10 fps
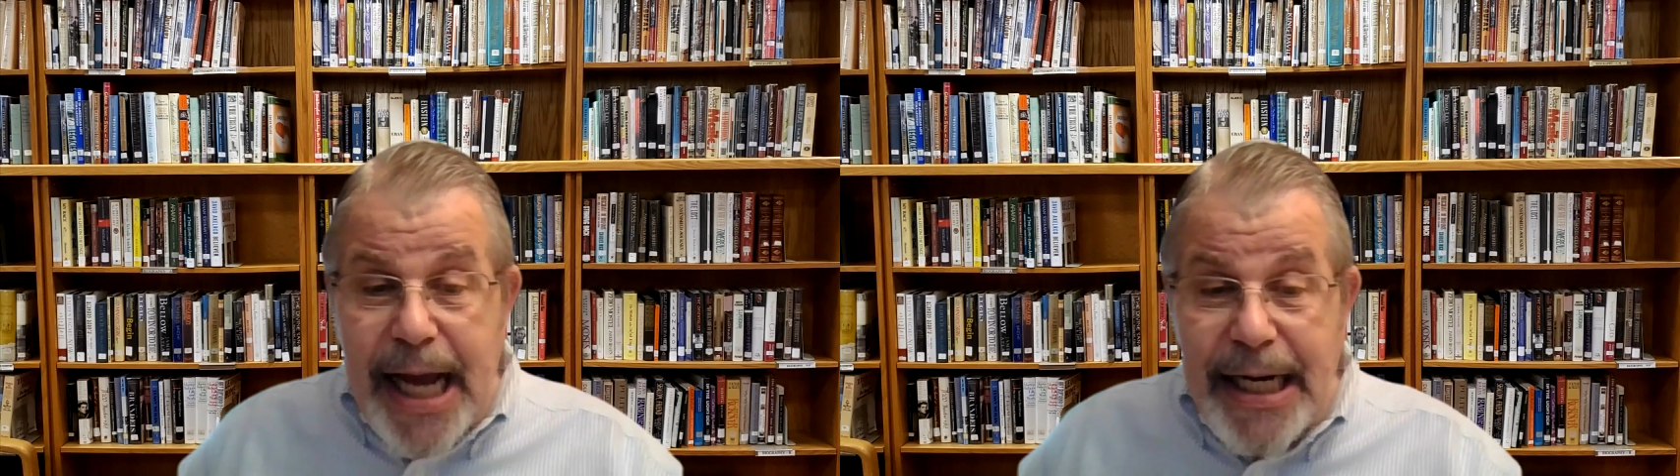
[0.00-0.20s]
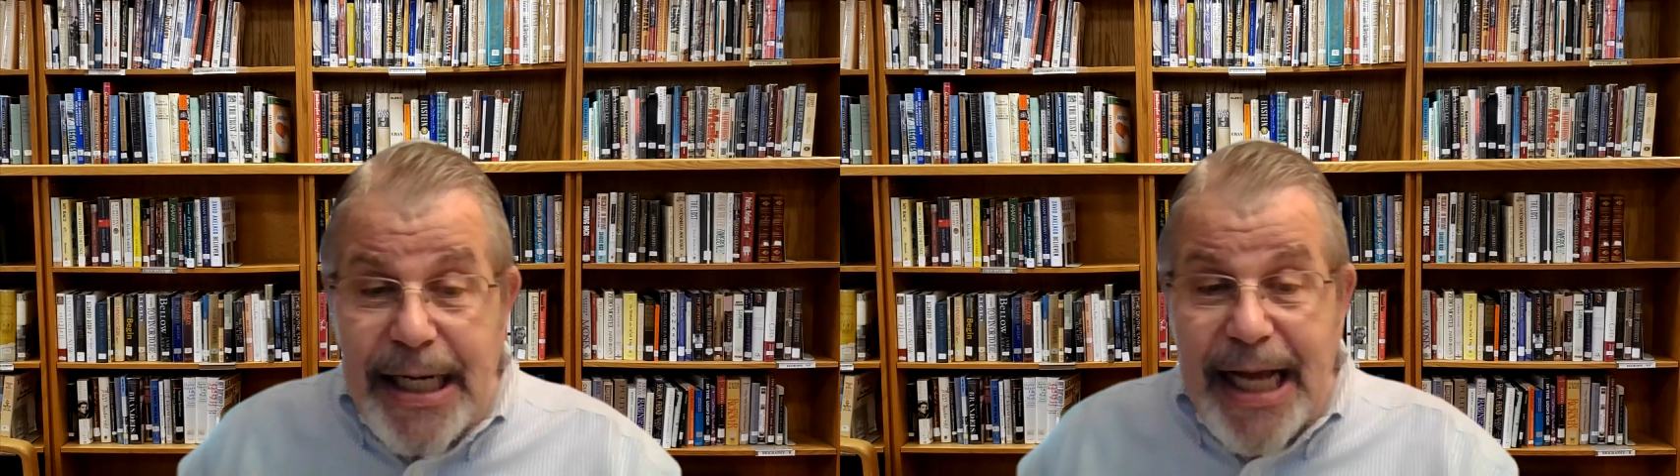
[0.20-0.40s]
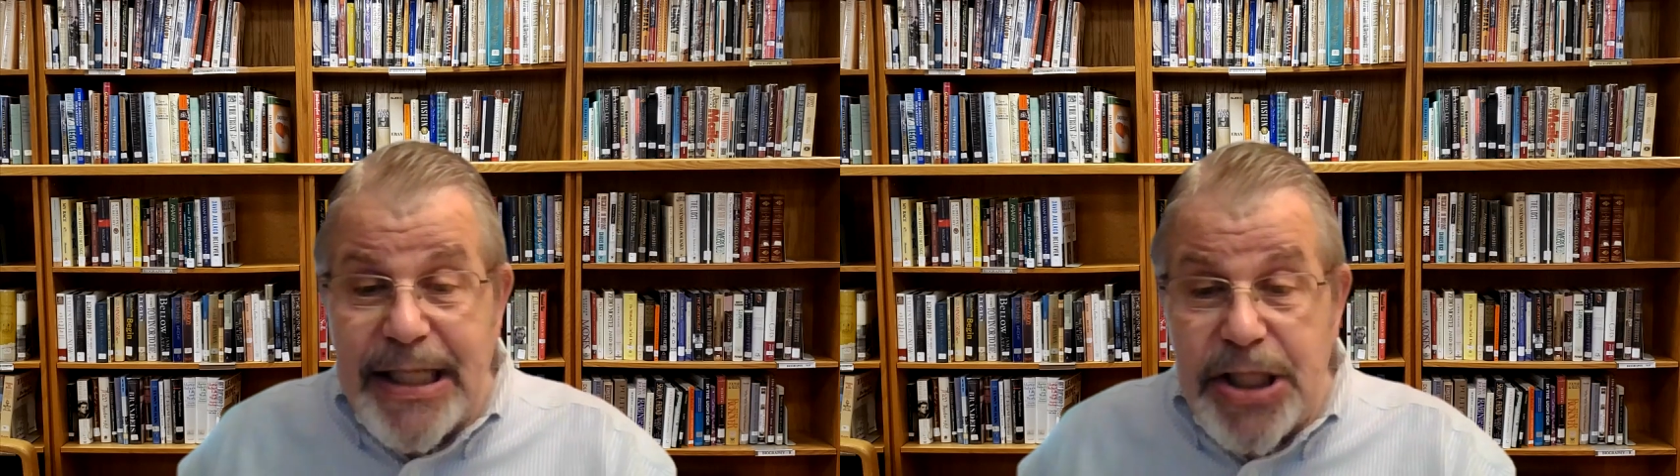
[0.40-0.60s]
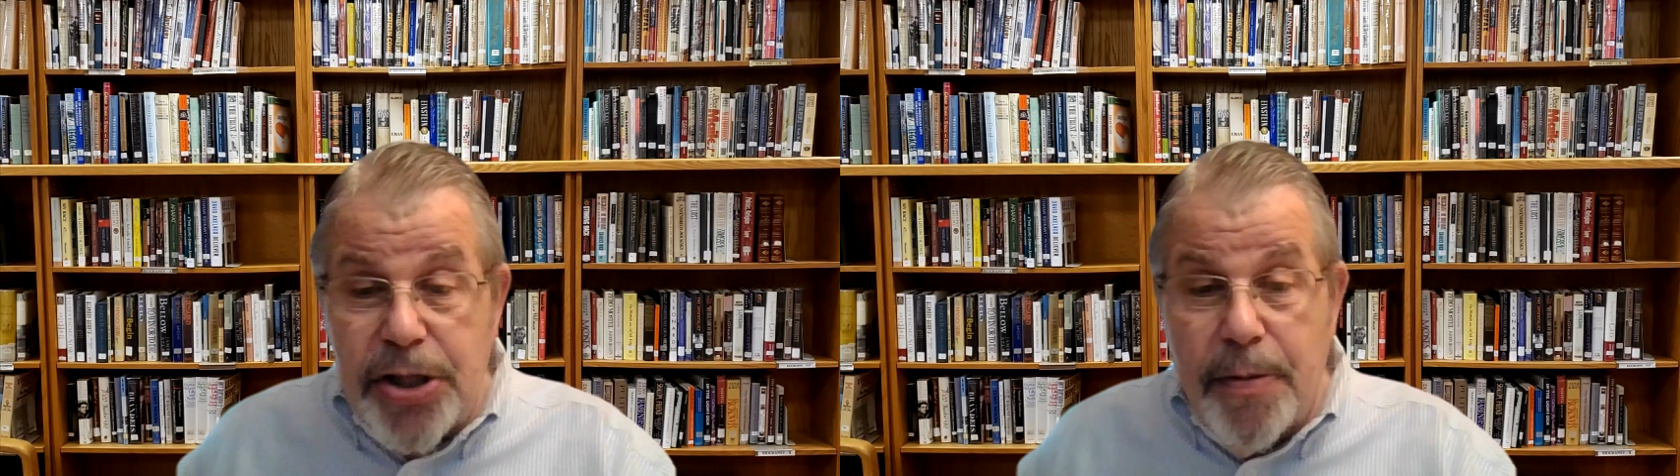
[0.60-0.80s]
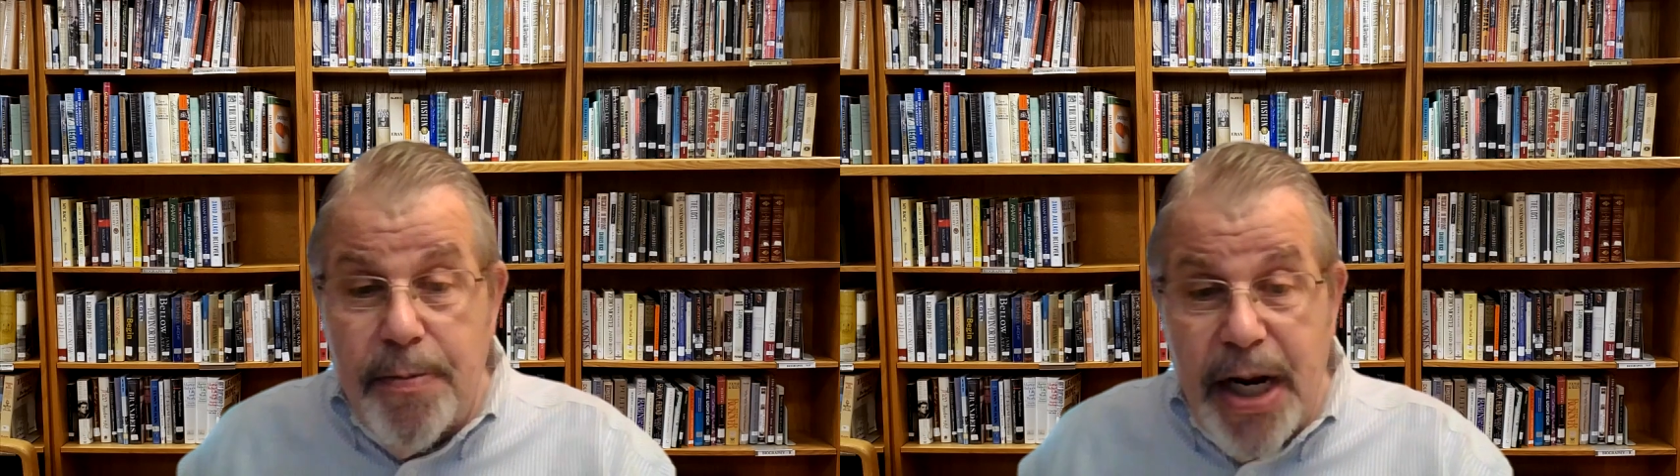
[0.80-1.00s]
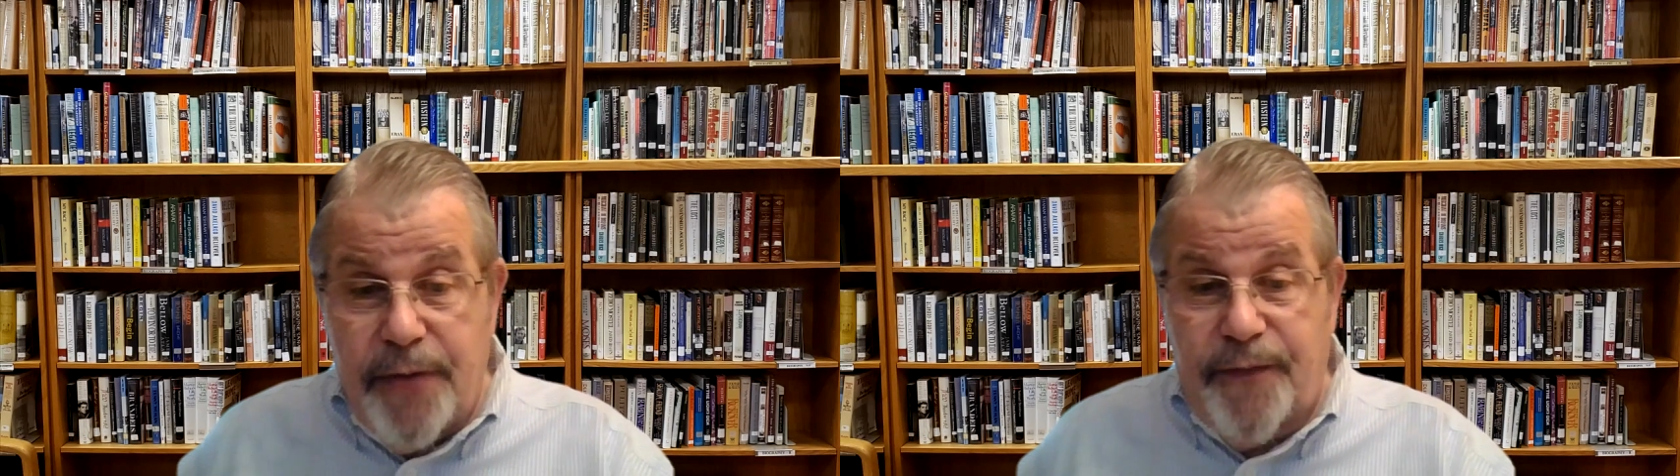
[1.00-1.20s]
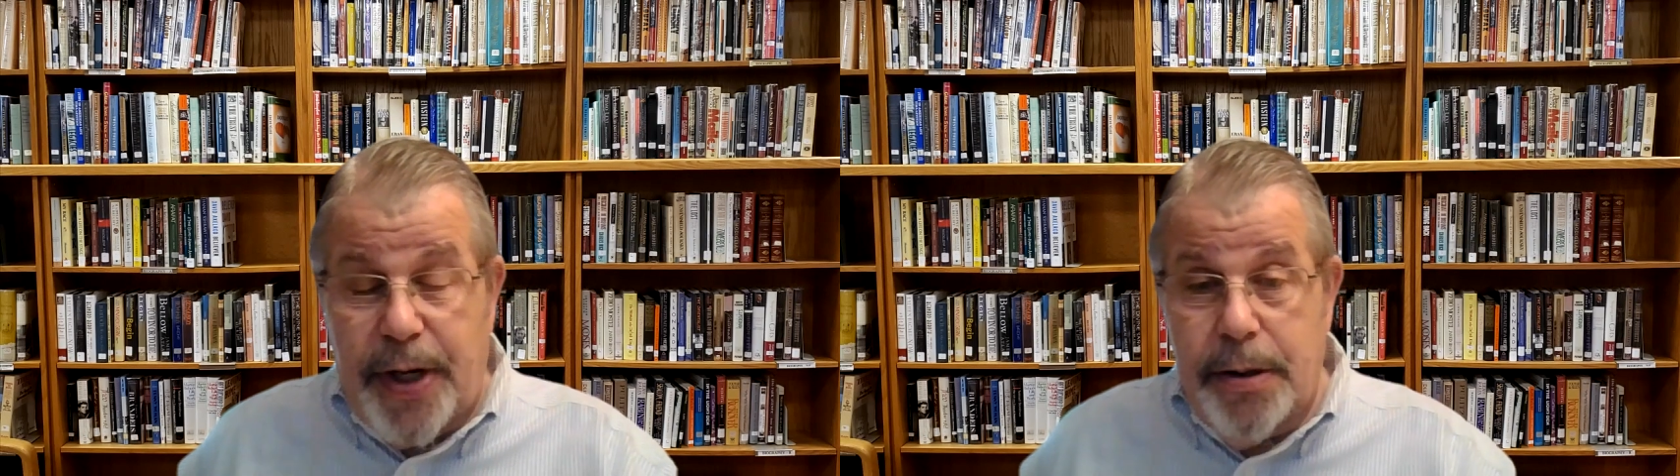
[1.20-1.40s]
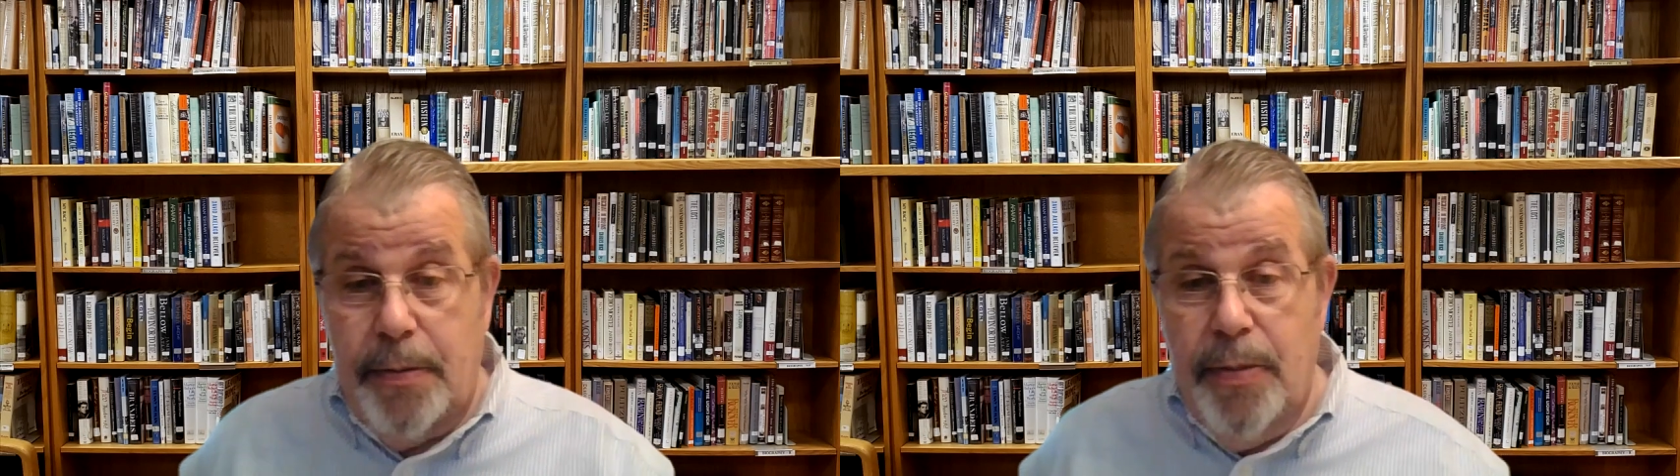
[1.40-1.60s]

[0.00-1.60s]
get into the meat of it,